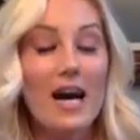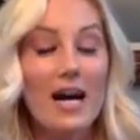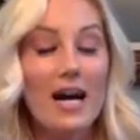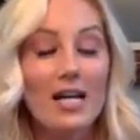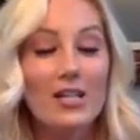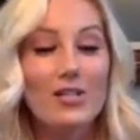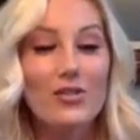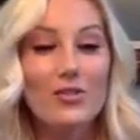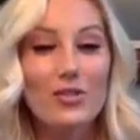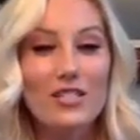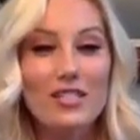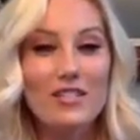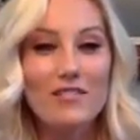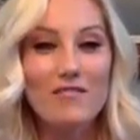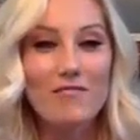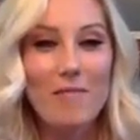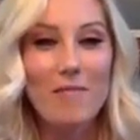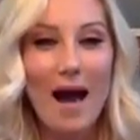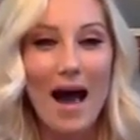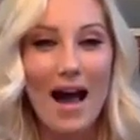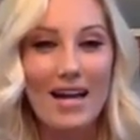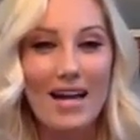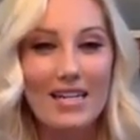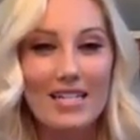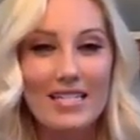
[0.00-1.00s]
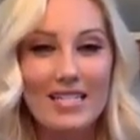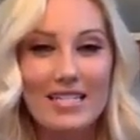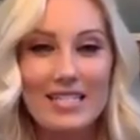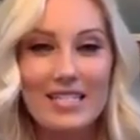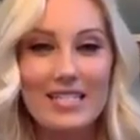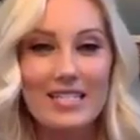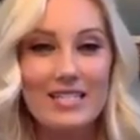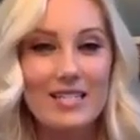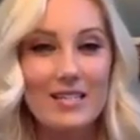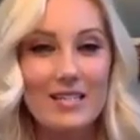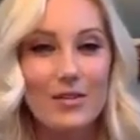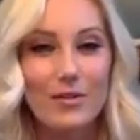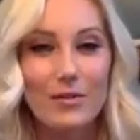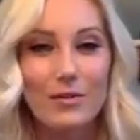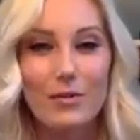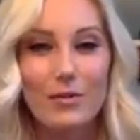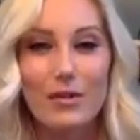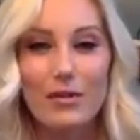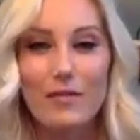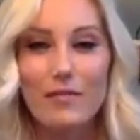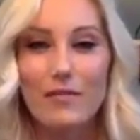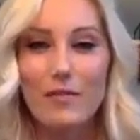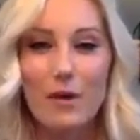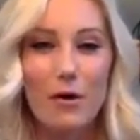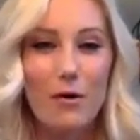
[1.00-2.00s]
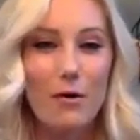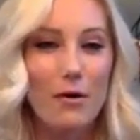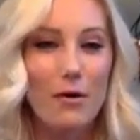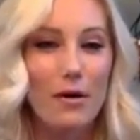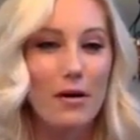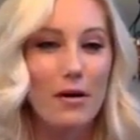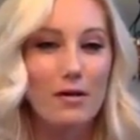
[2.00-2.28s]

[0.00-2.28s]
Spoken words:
hundreds of magazines, including Vogue,